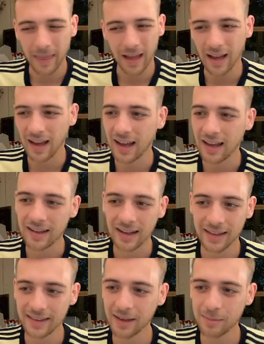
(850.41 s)
I
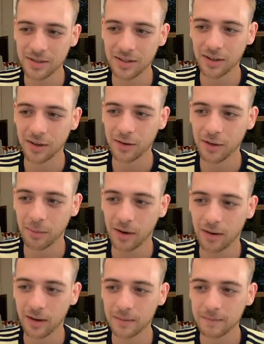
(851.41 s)
think I'm just going to go
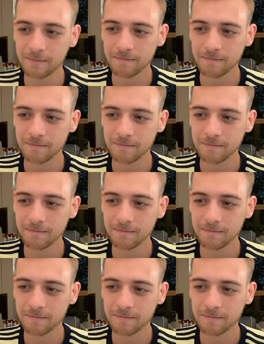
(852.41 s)
Kamara.